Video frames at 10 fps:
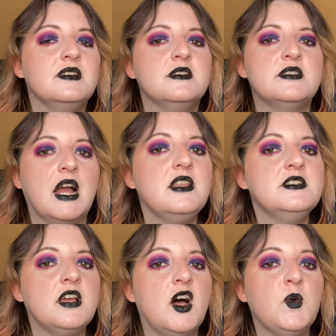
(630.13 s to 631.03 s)

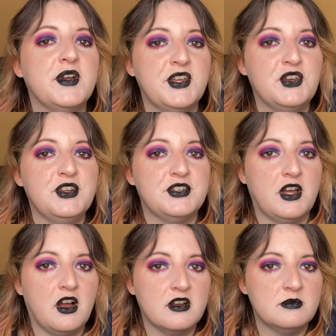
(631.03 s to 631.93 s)
Xylitol will kill your
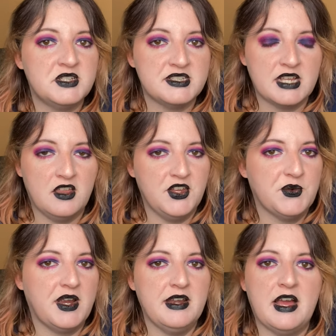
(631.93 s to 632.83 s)
dog. I'm just telling you
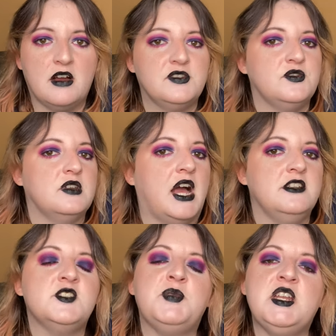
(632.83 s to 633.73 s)
right now, do not
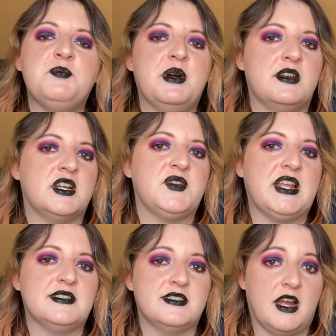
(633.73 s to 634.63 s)
use peanut butter if it
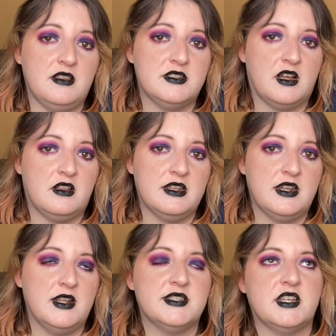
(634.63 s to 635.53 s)
has xylitol in
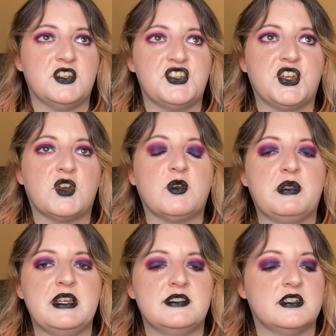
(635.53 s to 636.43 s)
it. It's like a sugar
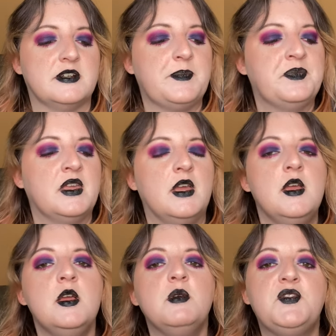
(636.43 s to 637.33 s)
replacer.
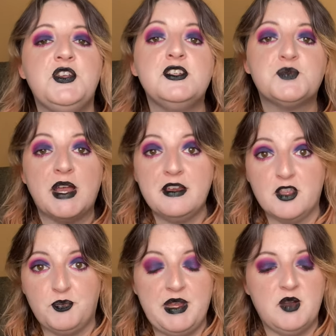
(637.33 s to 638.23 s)
If you use
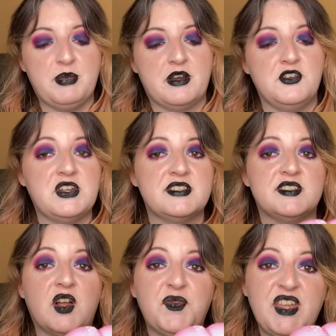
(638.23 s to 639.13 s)
regular peanut butter, you can
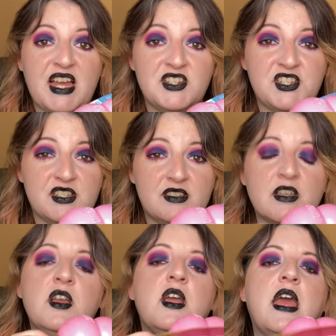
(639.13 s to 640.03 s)
stuff the edges
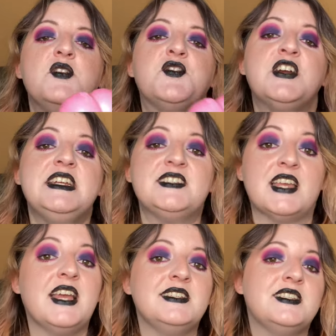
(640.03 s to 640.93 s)
and freeze
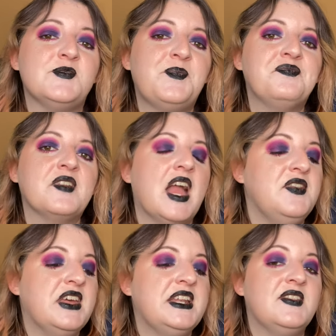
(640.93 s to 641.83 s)
it.
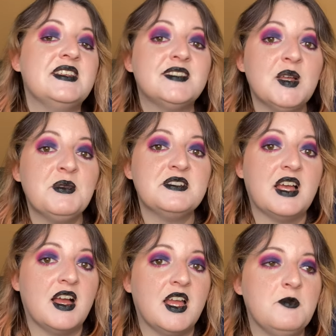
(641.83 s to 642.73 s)
And then in the
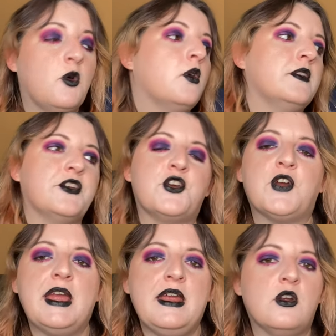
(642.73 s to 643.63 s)
summertime or in the
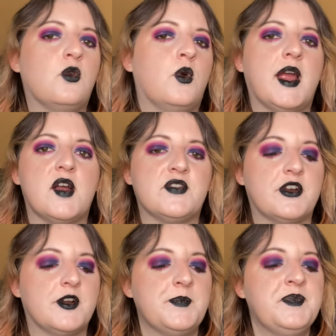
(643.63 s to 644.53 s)
crate or
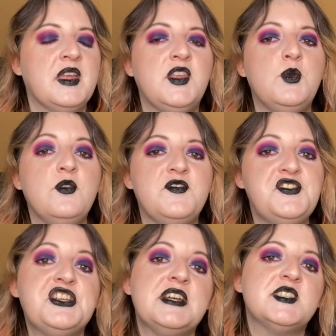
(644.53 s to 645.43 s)
wherever, you've
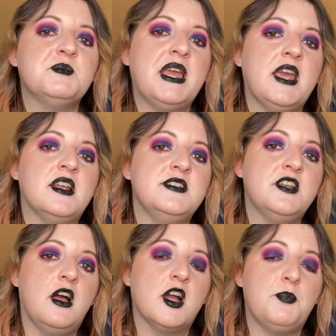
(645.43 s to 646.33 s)
just made a
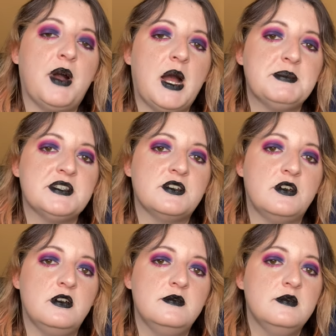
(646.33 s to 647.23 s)
dog
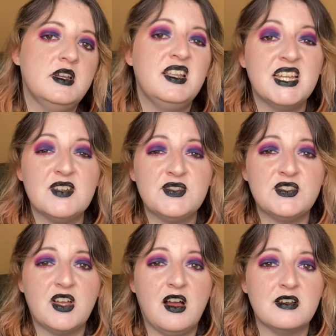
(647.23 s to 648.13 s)
popsicle. And it gives the
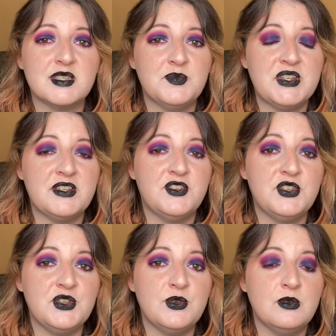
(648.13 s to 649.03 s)
dog something to
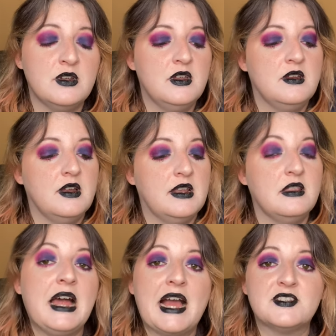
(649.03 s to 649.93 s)
do, and it
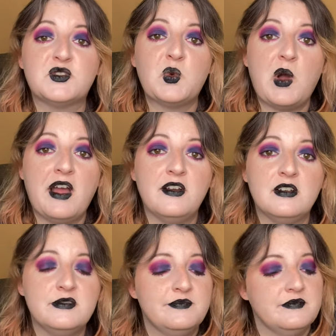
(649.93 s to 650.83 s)
lasts a
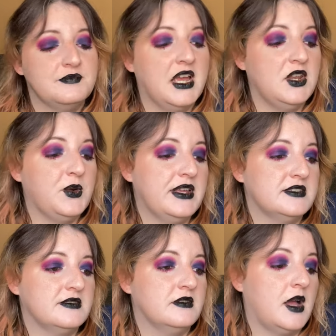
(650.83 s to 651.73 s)
while.
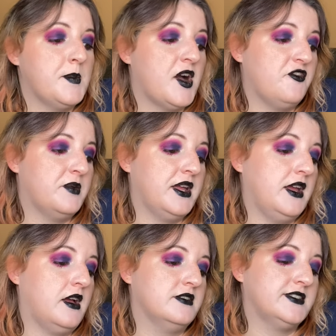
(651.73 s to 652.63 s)
Anyways, I'm off
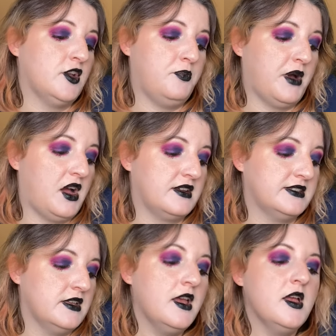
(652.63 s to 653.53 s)
my soapbox,
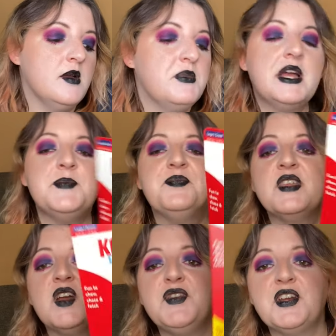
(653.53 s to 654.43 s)
but
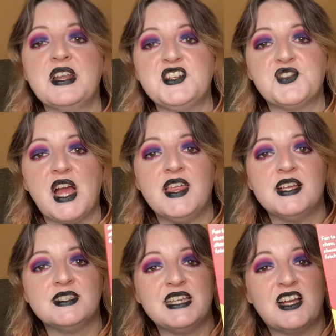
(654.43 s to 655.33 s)
I figured I'd try
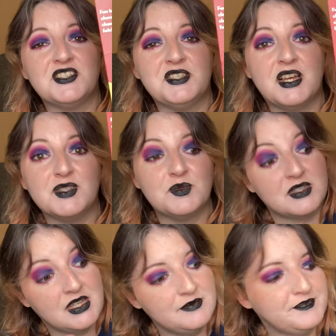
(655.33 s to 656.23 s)
this, see how she does with
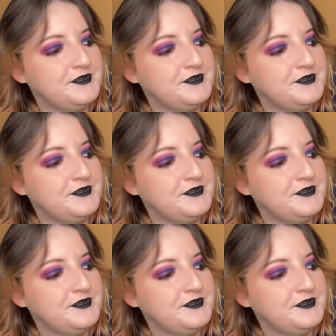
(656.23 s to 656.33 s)
it.